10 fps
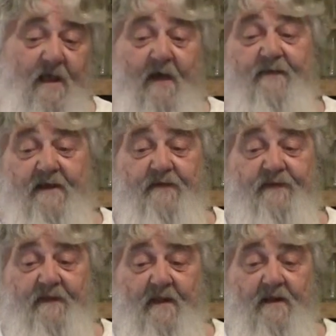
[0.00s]
I think
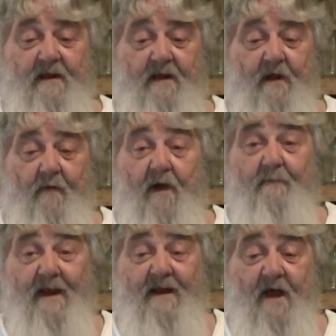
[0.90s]
it's a
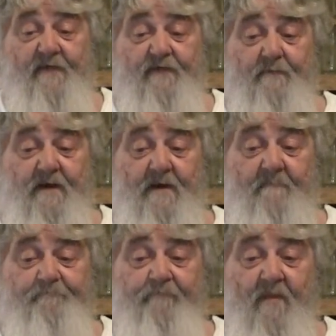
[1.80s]
well-made, awesome beer.